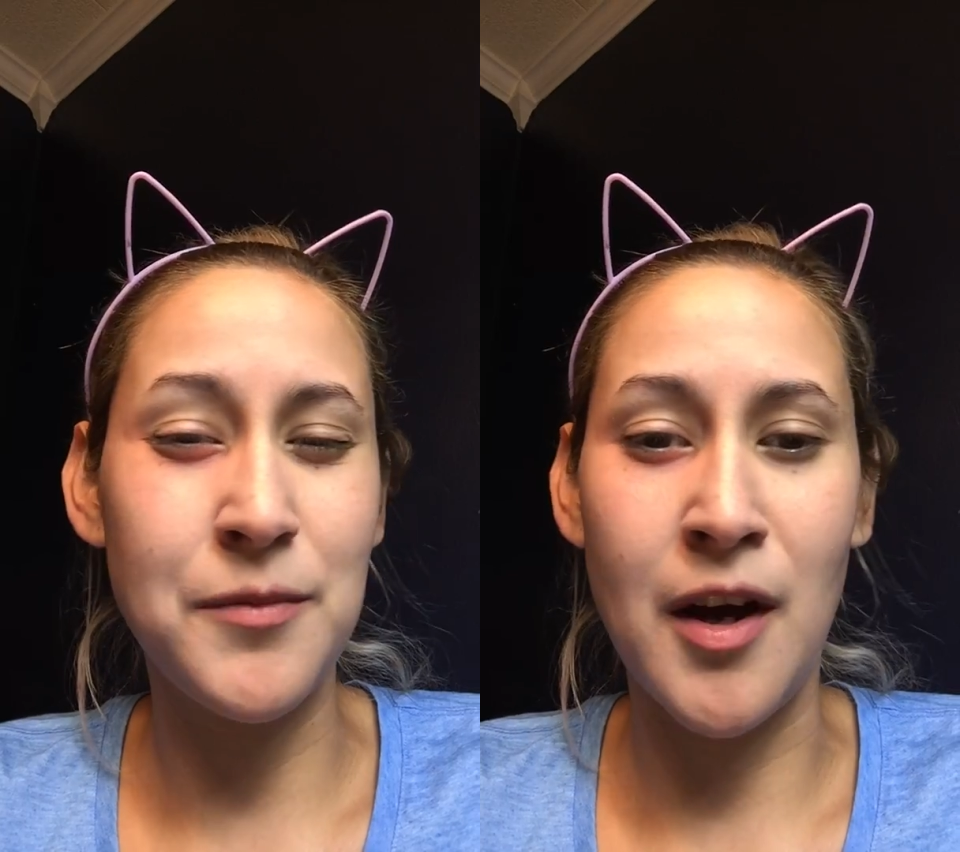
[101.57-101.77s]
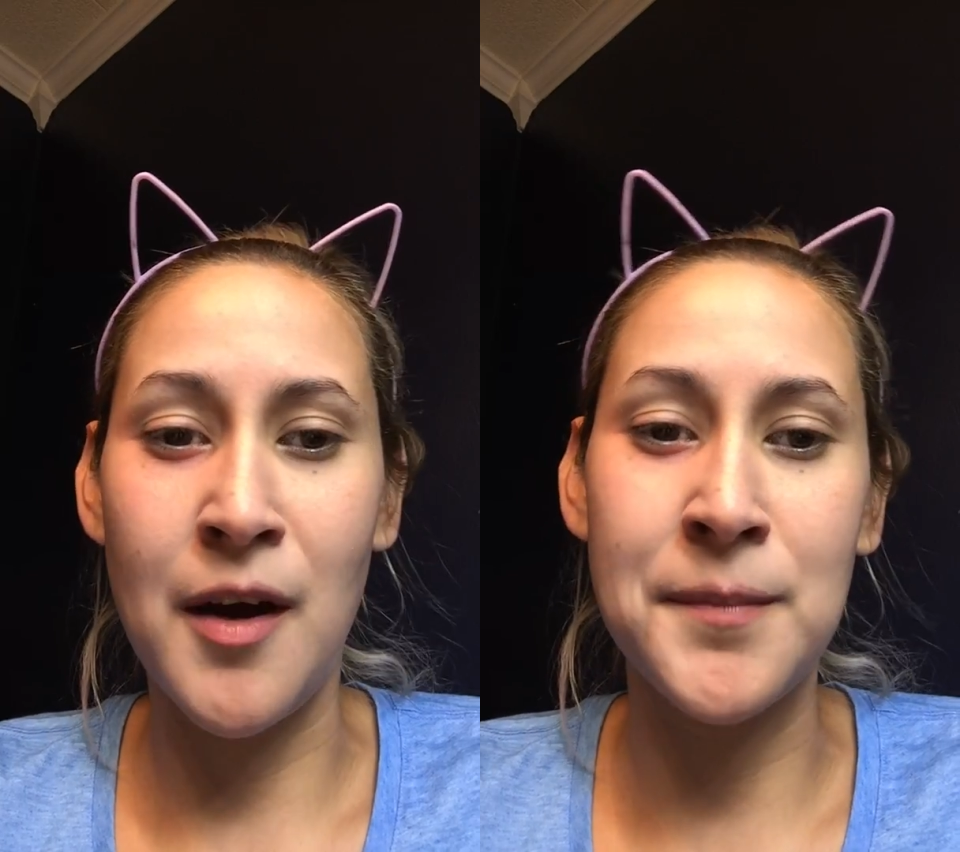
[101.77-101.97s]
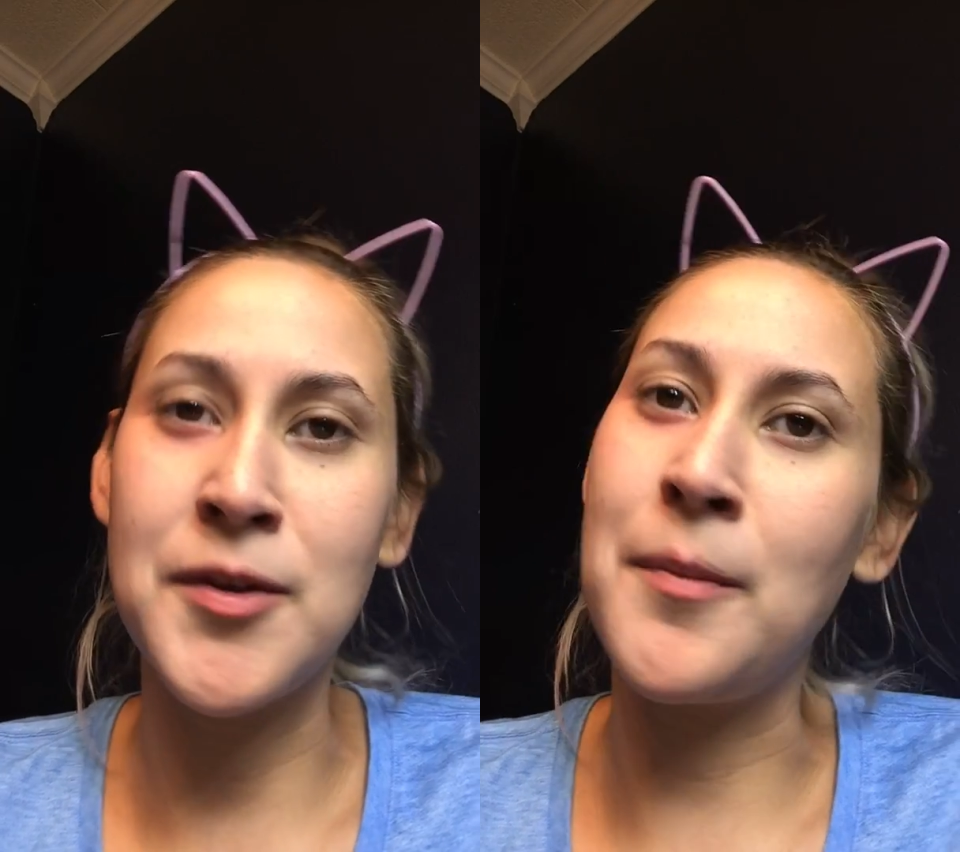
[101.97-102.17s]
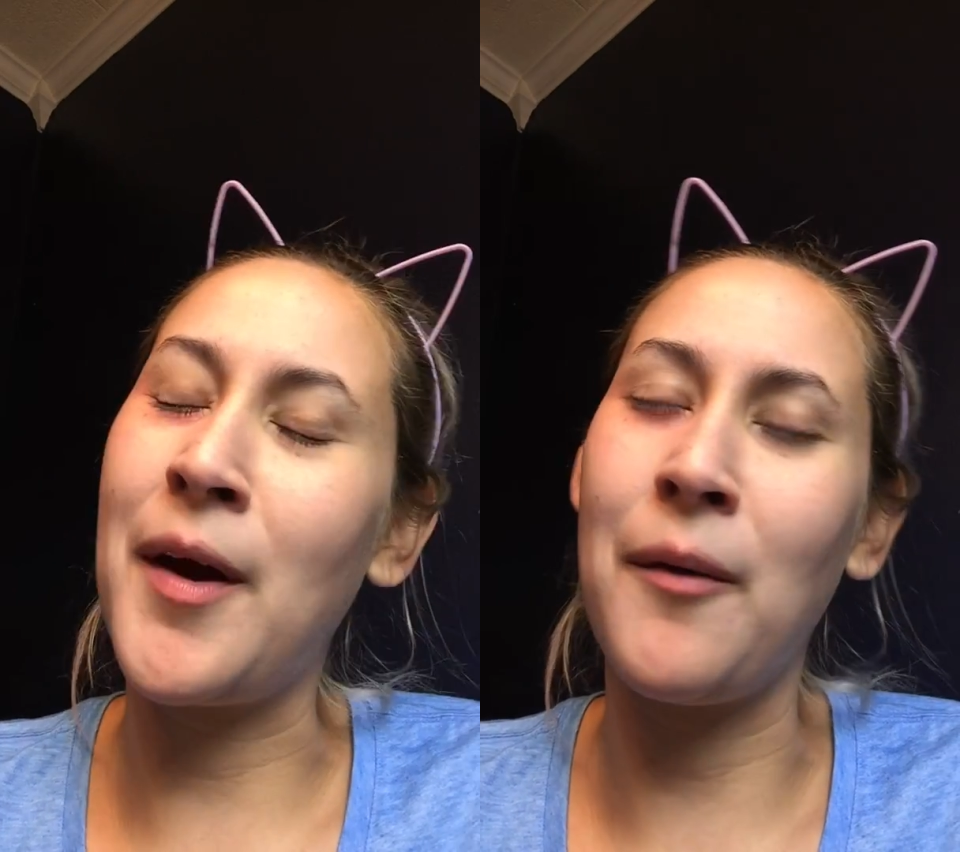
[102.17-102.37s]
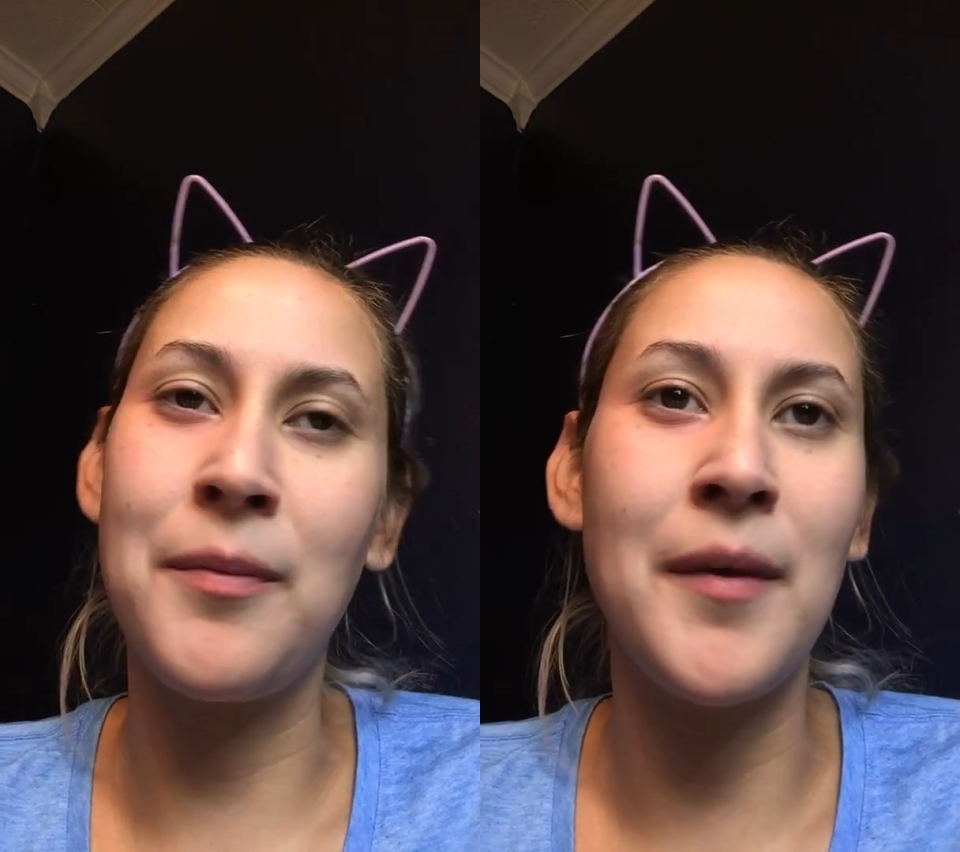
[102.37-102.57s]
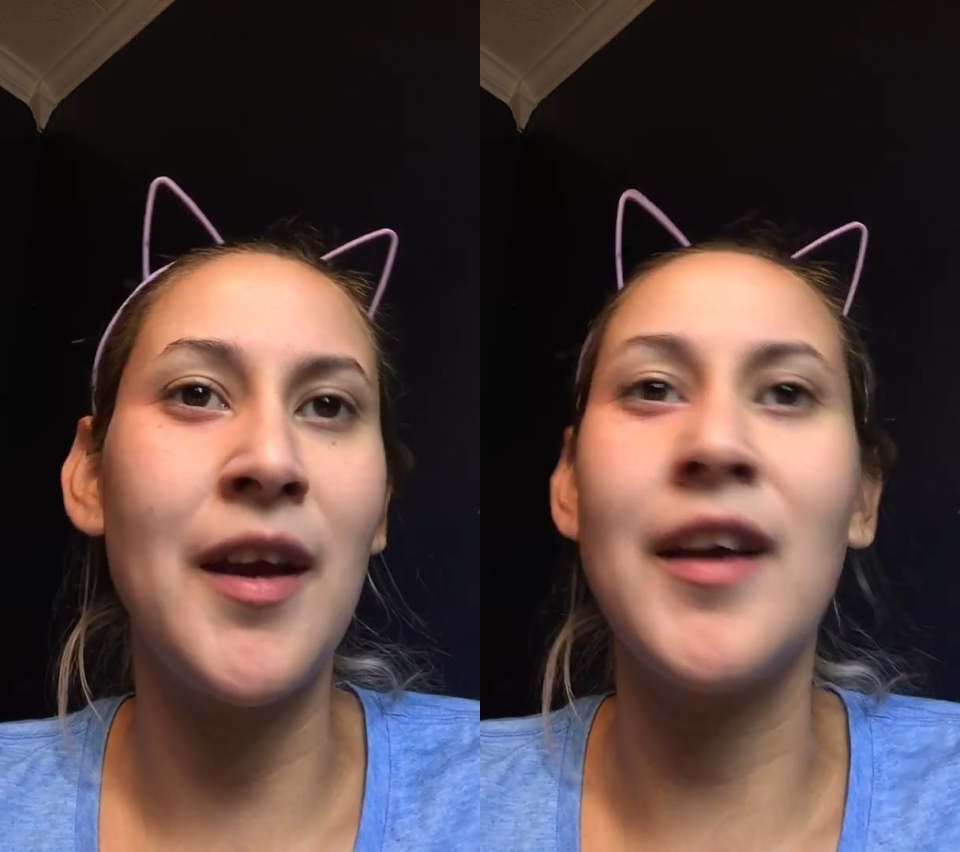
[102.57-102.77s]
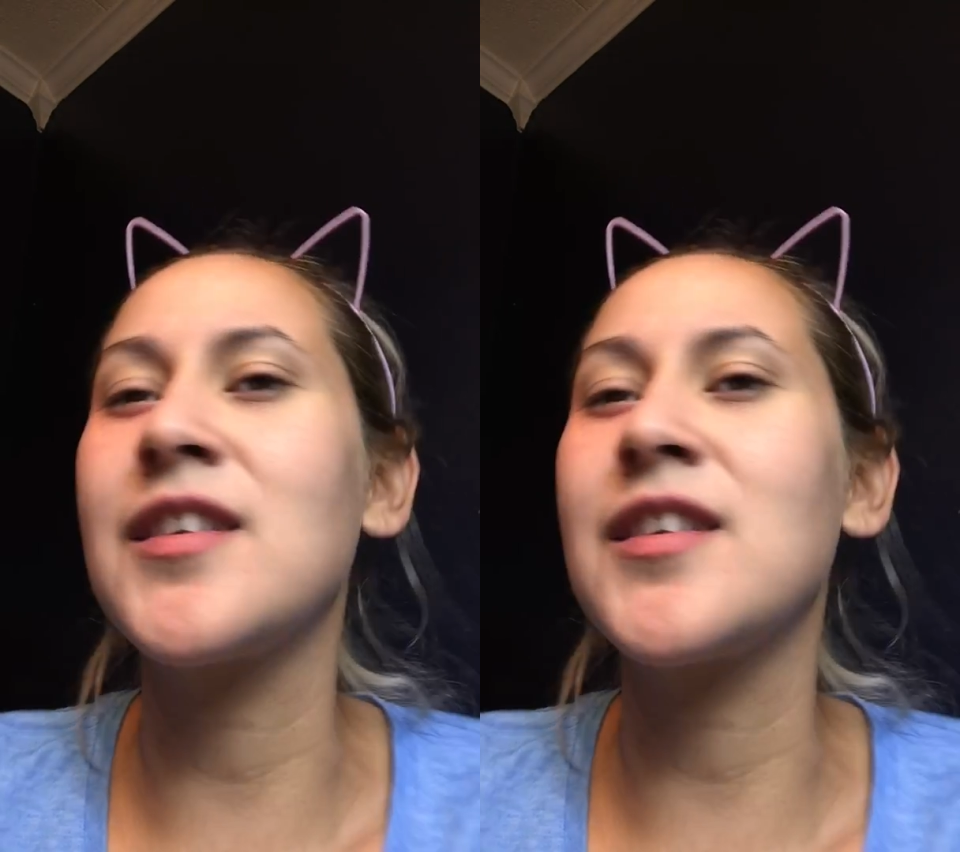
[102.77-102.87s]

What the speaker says: time, so bear with me.